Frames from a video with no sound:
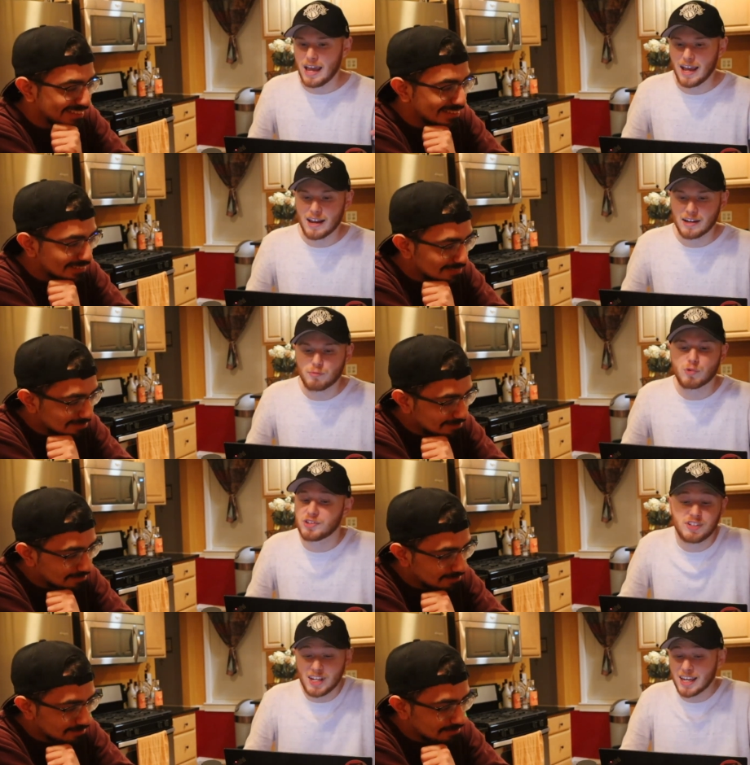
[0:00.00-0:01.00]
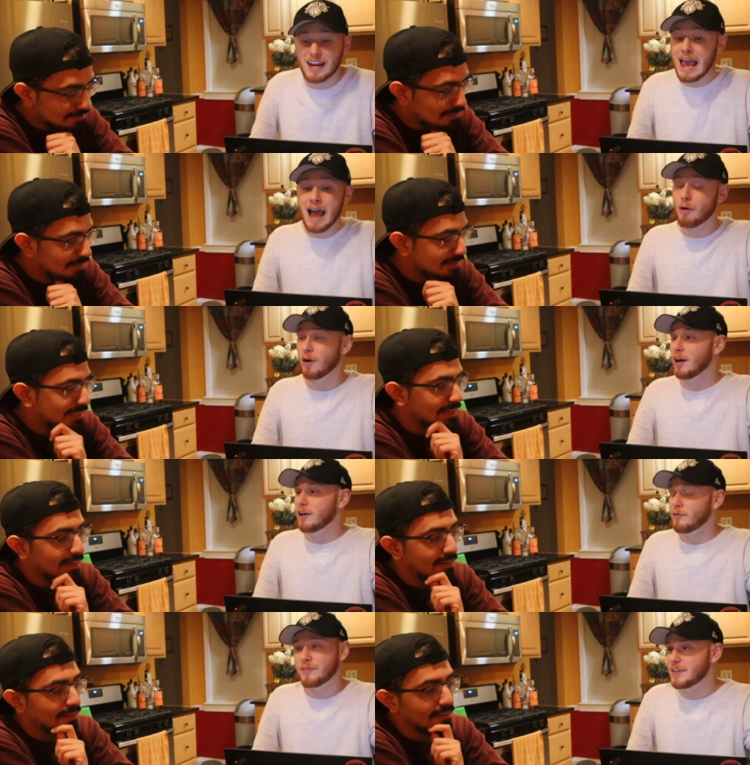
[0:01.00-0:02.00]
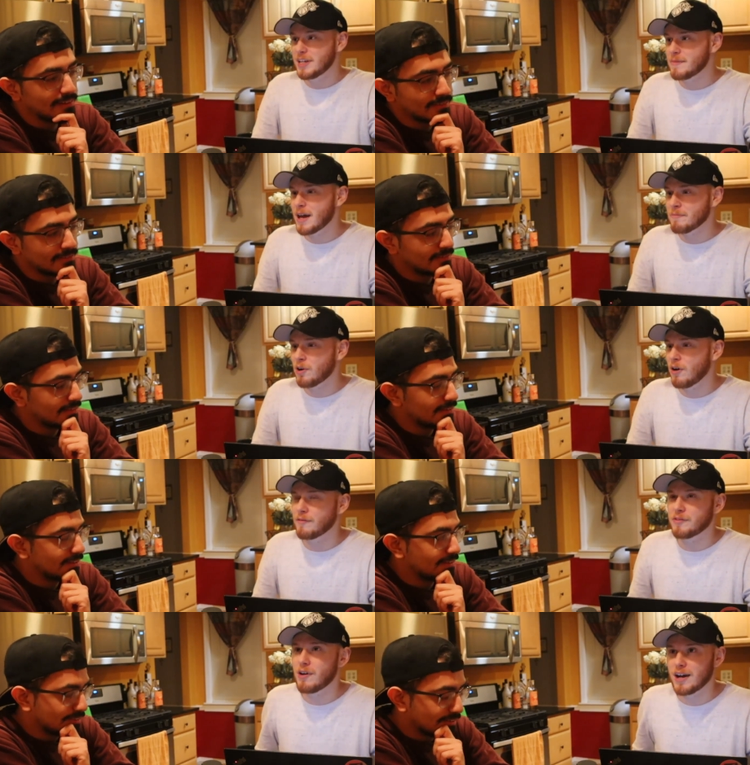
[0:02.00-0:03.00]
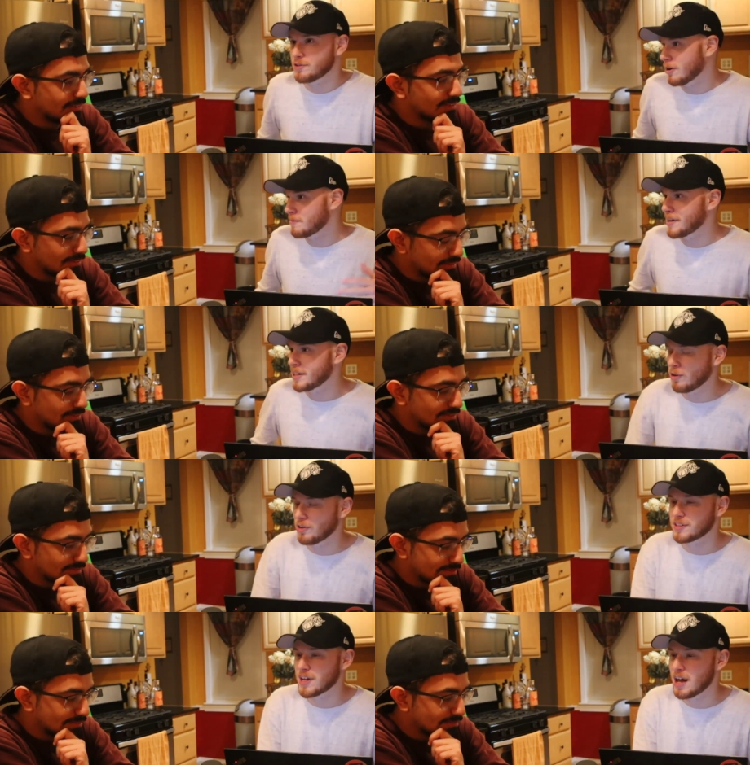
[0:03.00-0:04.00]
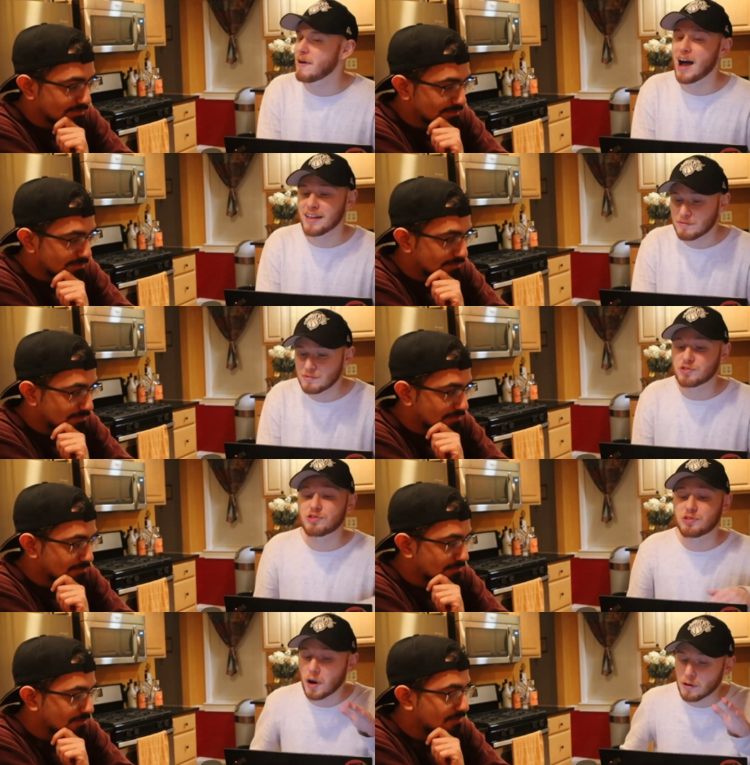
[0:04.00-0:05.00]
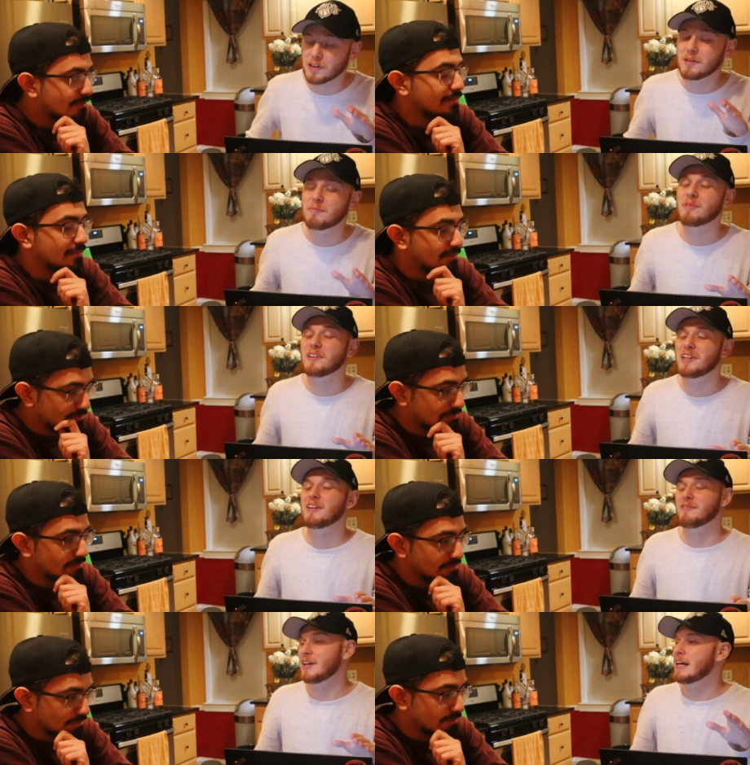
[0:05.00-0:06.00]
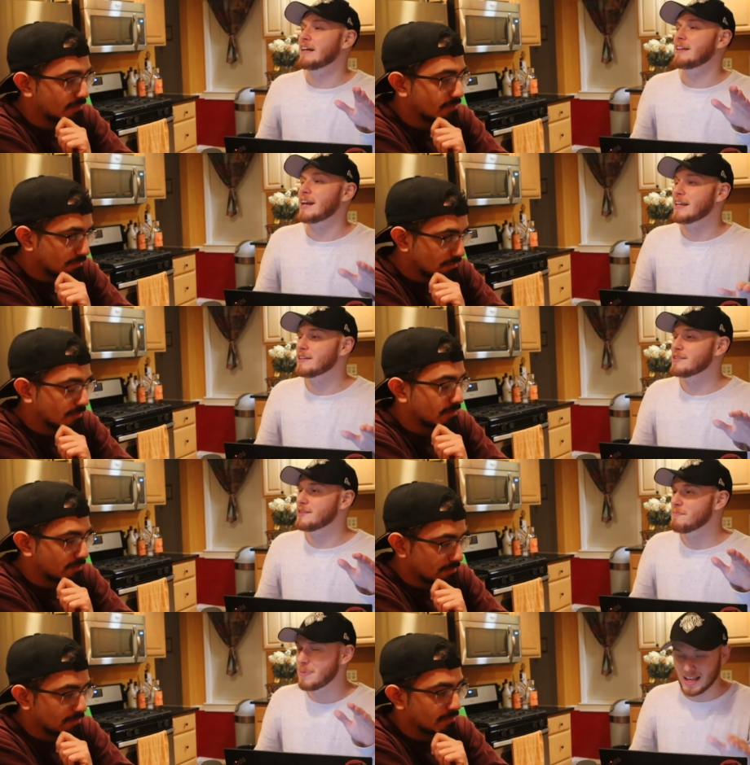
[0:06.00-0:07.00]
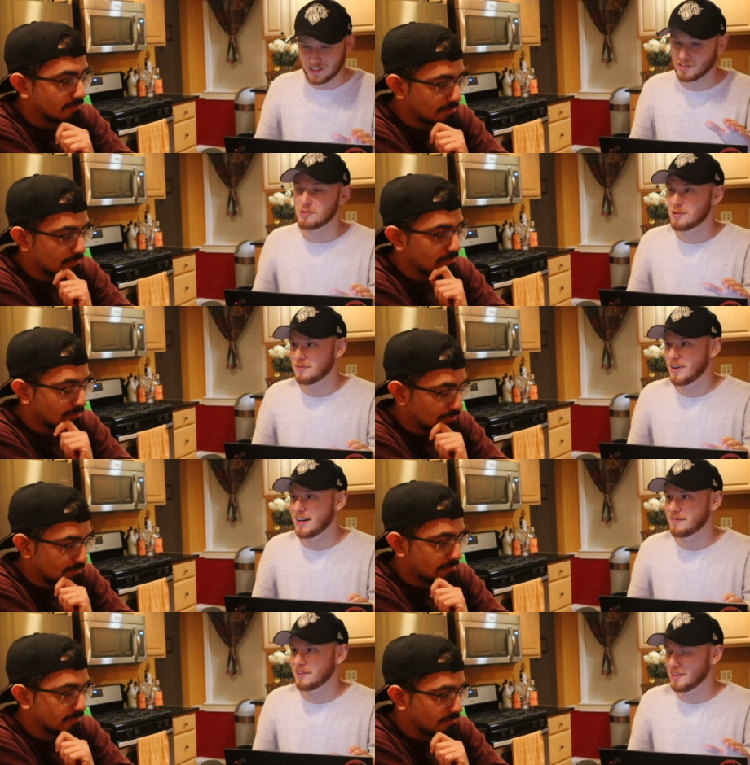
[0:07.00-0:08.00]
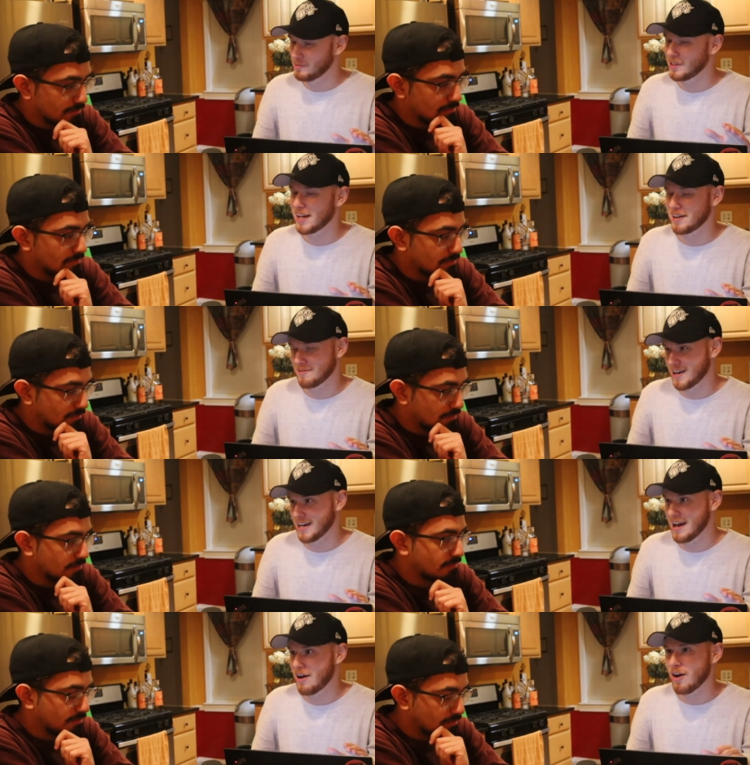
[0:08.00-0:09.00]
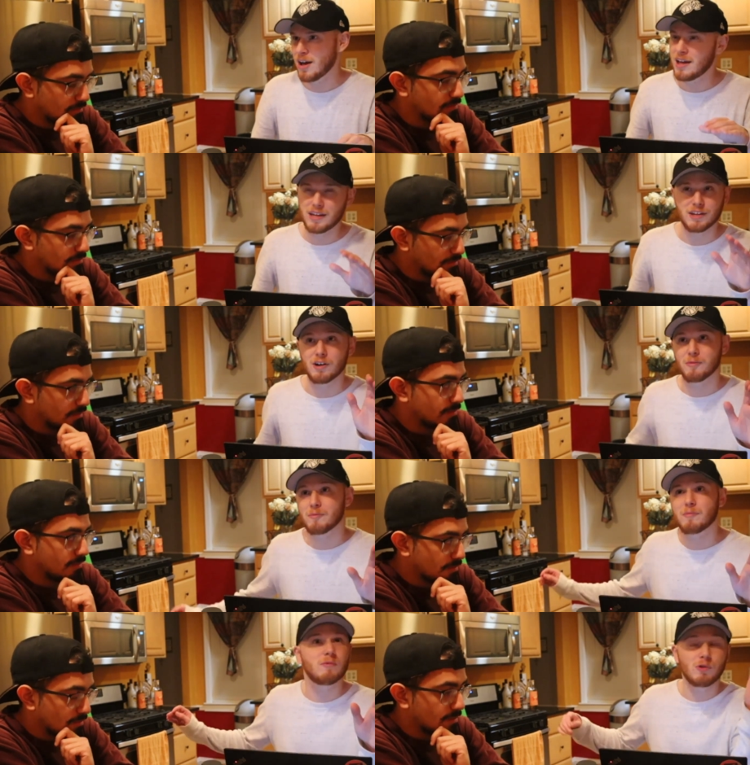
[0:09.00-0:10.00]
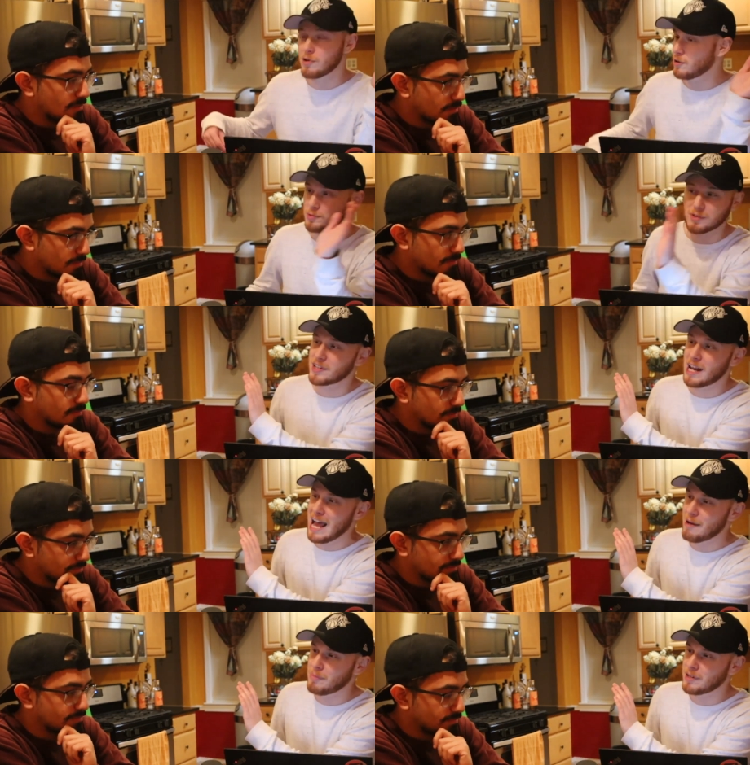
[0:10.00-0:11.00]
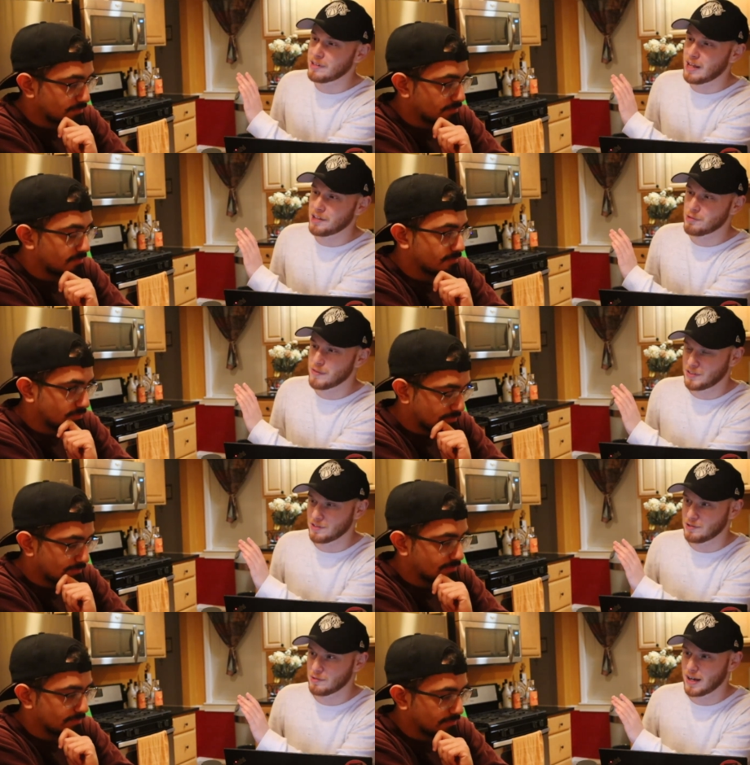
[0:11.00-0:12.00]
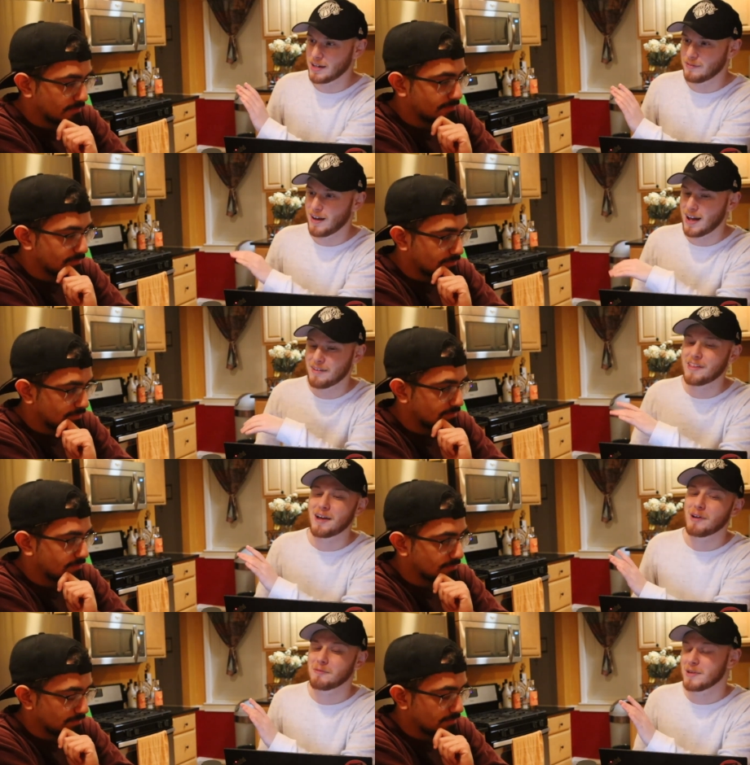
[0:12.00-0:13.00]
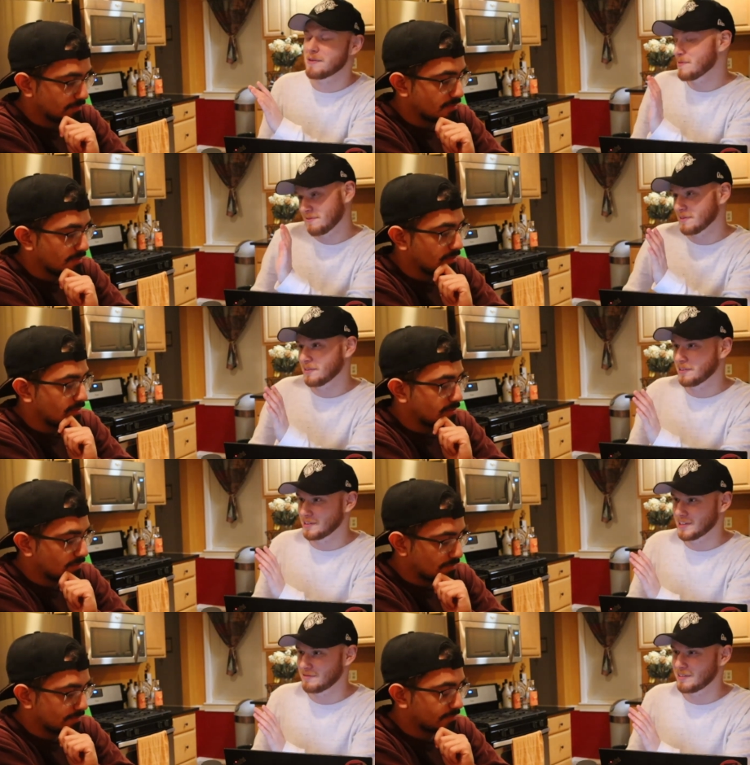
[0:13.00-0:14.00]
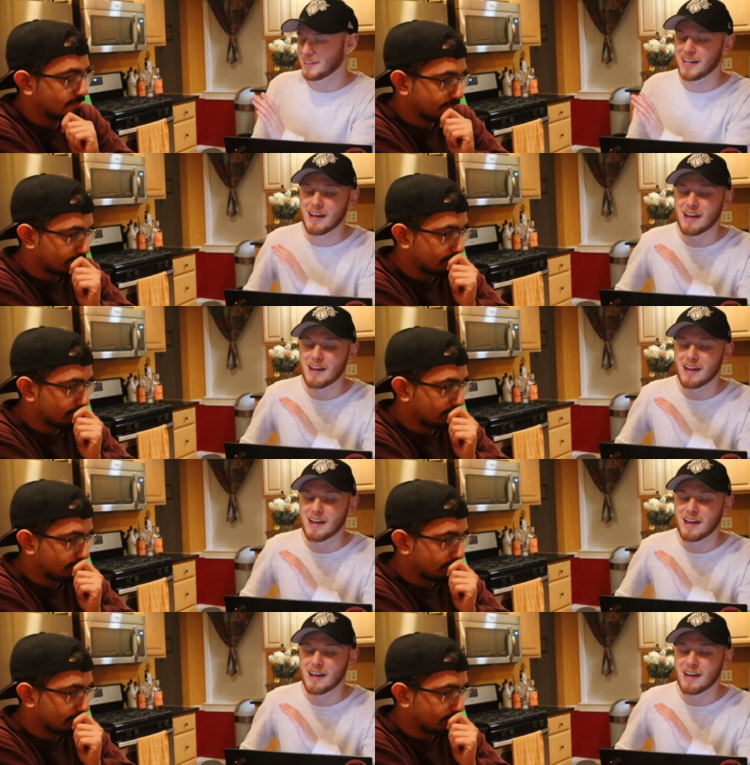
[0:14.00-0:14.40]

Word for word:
Speaker 1: and we're seeing it now. Yeah, Vadim and... Nemkov, you know, I talk about him all the time. I thoroughly believe that he is the best 205er on the planet right now. You know, who knows what's going to happen at UFC 295? That might make me feel a little differently.